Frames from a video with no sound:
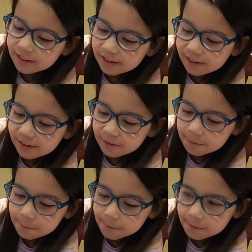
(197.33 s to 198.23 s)

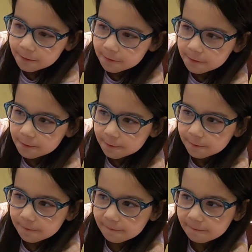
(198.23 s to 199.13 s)

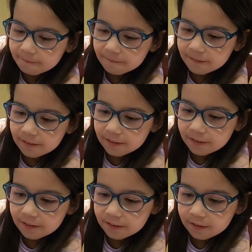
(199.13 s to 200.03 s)

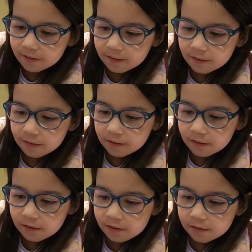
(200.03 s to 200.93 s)

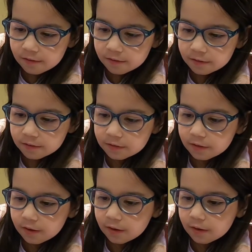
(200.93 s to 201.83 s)

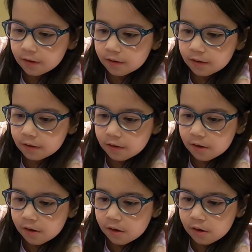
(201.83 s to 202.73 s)

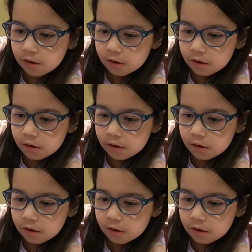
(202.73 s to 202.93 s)
(silence)